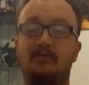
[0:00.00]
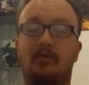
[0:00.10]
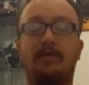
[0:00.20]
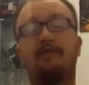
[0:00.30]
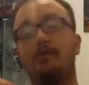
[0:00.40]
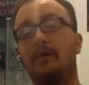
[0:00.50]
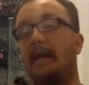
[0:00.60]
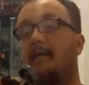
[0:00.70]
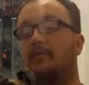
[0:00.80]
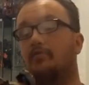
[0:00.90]
is one of the few
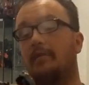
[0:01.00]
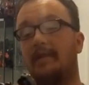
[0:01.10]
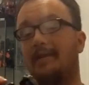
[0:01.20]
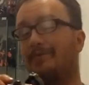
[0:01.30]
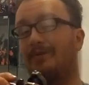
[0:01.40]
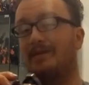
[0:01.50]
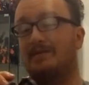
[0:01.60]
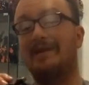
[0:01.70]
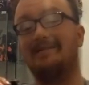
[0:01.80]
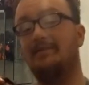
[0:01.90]
characters where the kibble
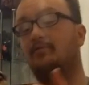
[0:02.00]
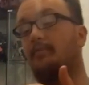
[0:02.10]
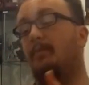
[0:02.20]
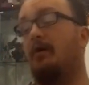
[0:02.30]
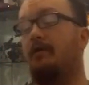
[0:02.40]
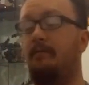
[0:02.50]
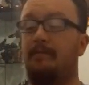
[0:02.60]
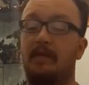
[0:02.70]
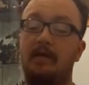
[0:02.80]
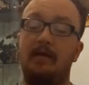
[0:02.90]
is actually sort of part of
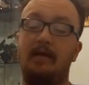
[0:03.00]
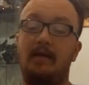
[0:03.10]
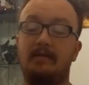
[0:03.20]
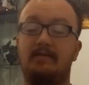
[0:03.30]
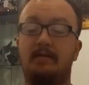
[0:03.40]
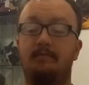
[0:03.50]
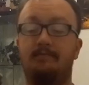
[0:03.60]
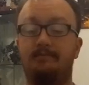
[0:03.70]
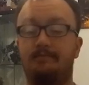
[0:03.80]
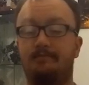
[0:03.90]
him. It's that,
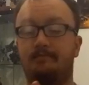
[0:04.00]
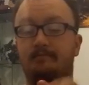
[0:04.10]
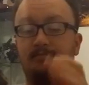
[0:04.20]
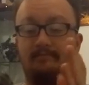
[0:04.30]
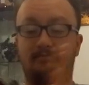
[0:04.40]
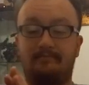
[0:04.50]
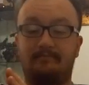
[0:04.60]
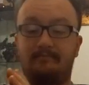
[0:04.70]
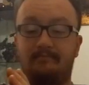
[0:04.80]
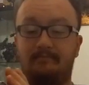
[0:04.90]

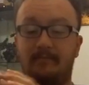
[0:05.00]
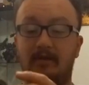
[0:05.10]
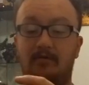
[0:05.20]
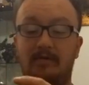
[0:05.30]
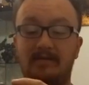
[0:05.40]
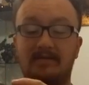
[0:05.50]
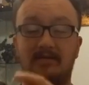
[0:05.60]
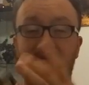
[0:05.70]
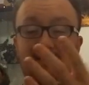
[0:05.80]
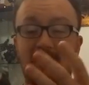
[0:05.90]
you know, this
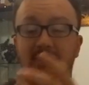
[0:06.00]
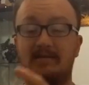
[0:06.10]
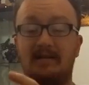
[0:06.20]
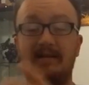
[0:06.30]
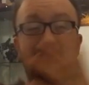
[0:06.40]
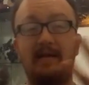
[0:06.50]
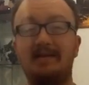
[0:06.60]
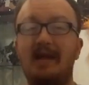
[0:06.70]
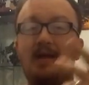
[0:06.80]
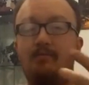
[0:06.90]
is it. He's
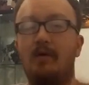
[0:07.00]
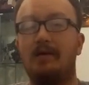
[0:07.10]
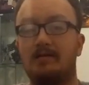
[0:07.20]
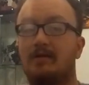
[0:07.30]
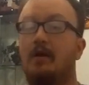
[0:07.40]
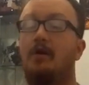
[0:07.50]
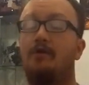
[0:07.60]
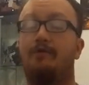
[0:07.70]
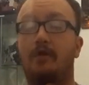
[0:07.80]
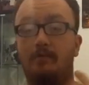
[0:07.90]
meant to have wings
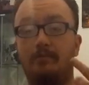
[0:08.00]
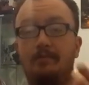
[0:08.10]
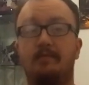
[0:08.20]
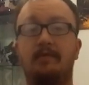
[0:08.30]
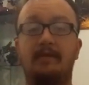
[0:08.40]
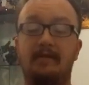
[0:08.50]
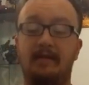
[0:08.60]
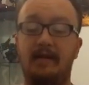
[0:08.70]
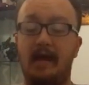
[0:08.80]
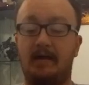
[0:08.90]
from
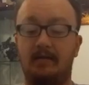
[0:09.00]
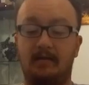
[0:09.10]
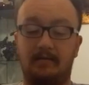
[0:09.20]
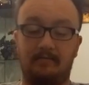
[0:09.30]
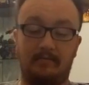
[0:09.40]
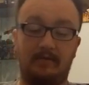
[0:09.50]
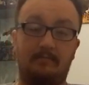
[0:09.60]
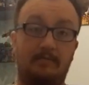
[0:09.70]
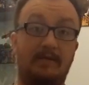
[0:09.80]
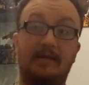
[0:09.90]
the neck, and
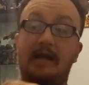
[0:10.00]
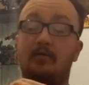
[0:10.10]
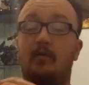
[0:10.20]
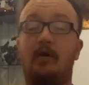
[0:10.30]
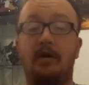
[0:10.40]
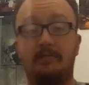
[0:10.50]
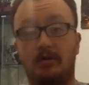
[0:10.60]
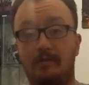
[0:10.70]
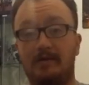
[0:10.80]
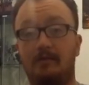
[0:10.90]
the dino
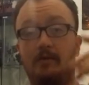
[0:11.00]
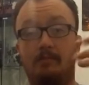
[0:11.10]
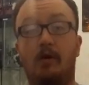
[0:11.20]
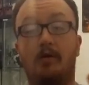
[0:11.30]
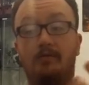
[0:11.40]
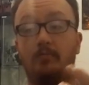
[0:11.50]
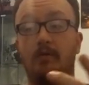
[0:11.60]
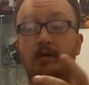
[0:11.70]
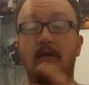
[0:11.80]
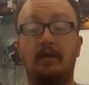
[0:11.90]
arms are meant to be part of
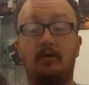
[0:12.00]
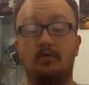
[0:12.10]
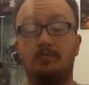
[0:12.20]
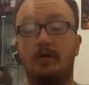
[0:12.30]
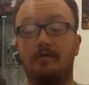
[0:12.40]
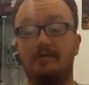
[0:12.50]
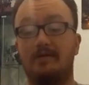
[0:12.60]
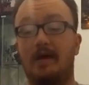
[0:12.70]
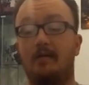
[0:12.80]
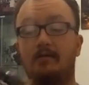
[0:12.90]
him. You know, it's part of his
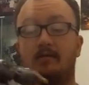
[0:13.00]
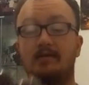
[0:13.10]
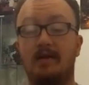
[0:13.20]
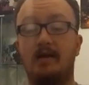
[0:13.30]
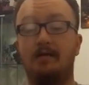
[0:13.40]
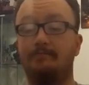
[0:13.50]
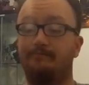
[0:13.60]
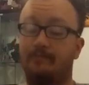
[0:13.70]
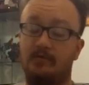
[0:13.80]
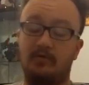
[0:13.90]
character design.
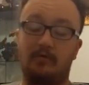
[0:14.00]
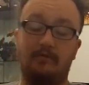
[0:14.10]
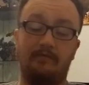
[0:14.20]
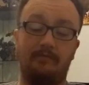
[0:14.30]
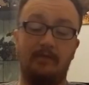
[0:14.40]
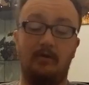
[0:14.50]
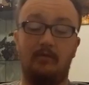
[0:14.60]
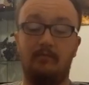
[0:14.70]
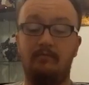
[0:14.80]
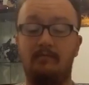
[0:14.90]
So, you
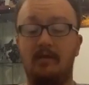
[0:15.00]
know,